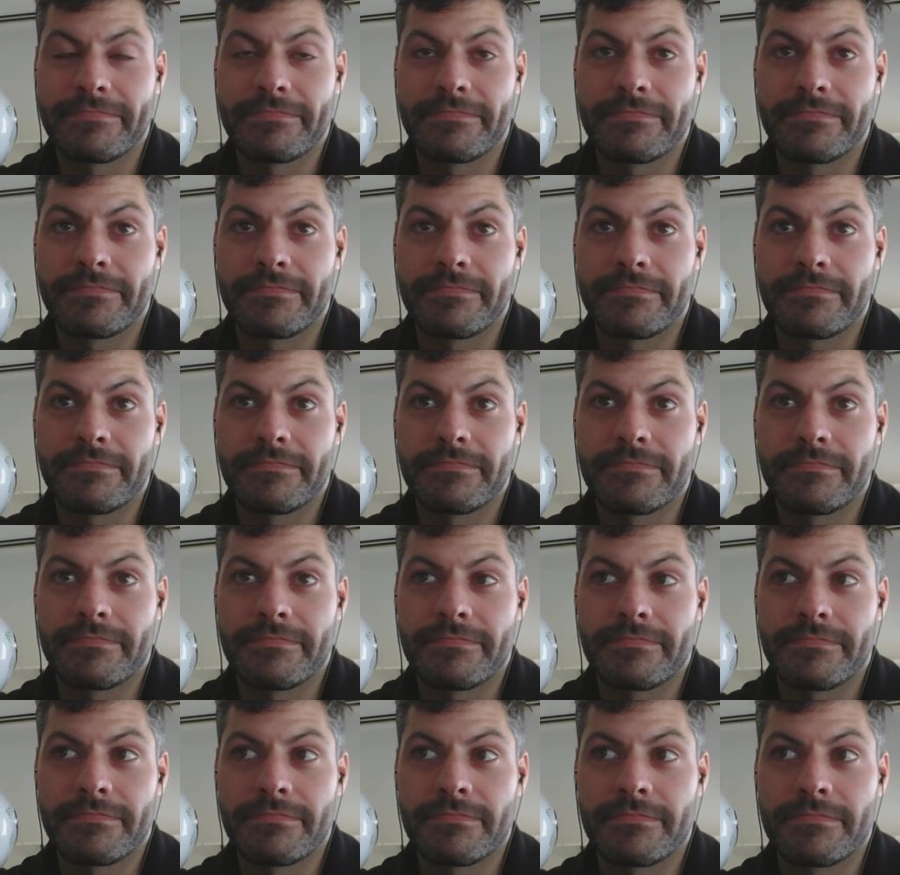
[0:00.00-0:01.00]

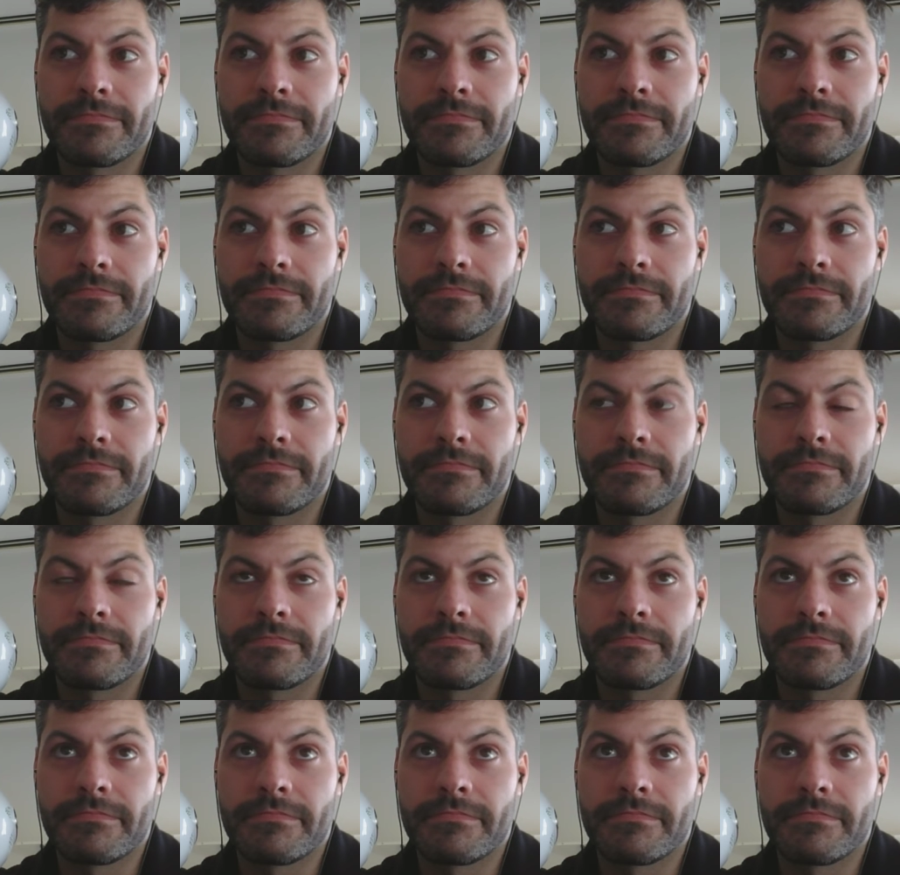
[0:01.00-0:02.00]

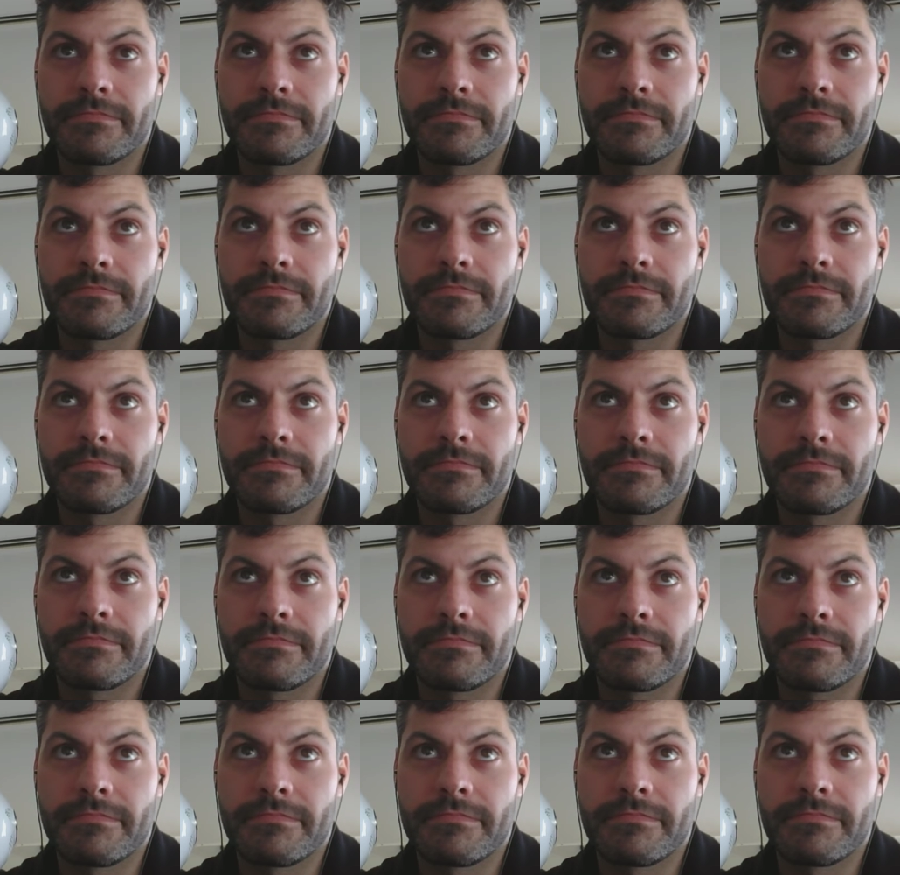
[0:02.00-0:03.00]

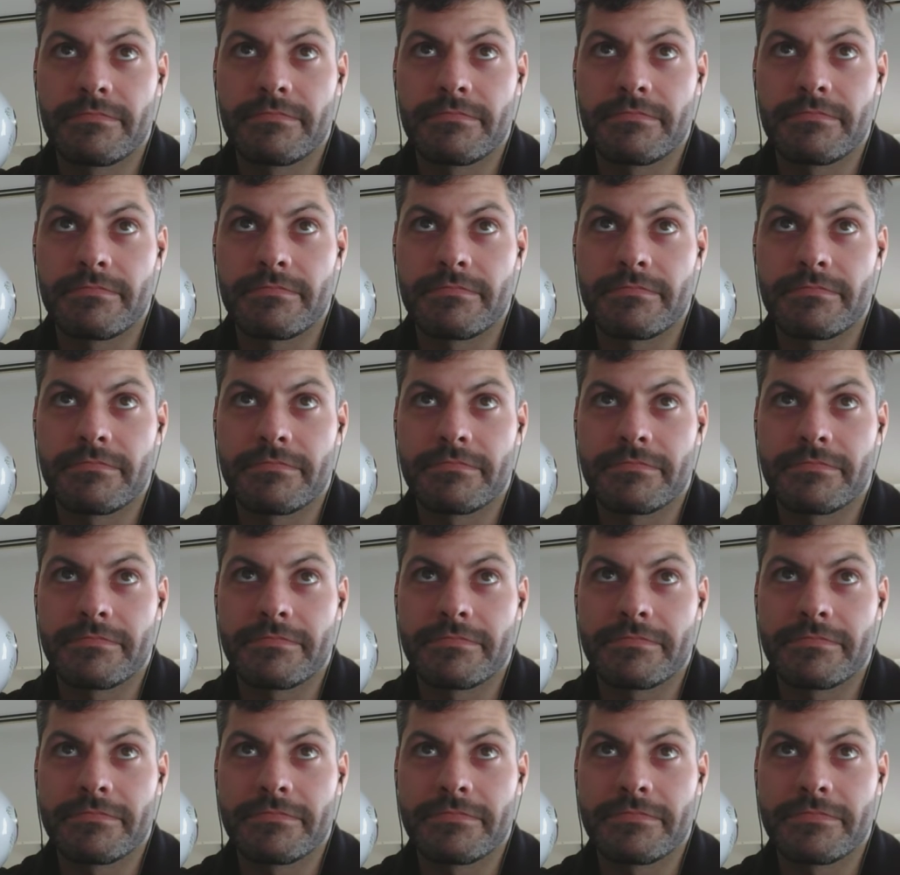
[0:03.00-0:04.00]

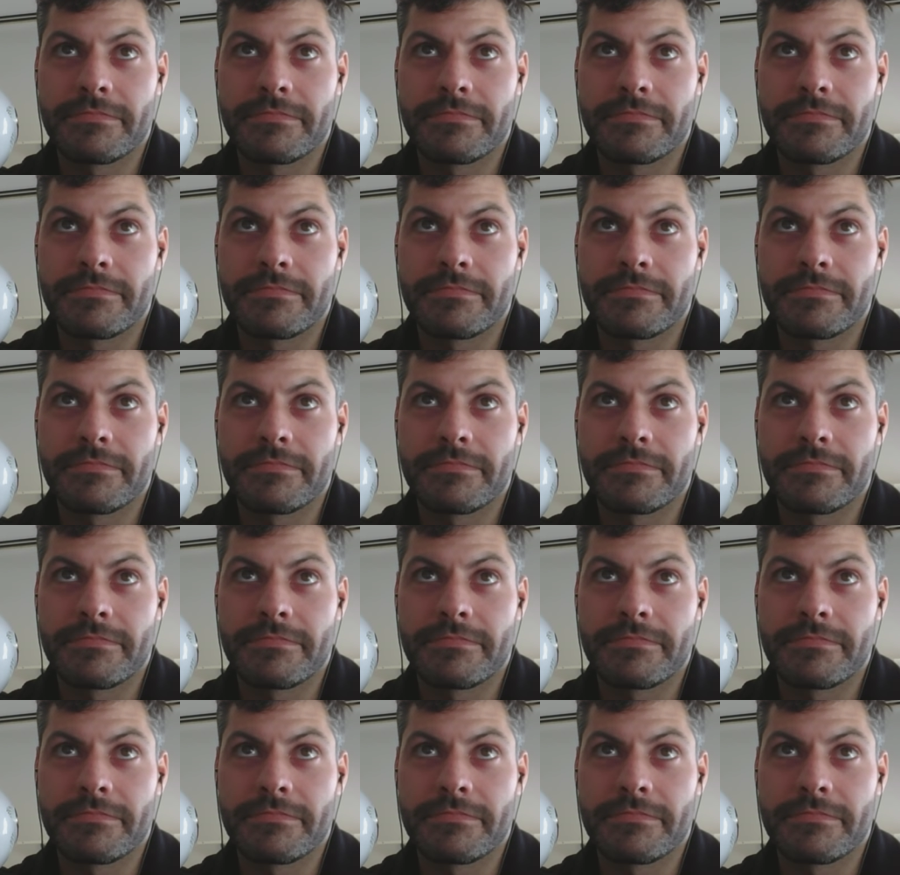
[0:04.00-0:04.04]
The person shown says nothing.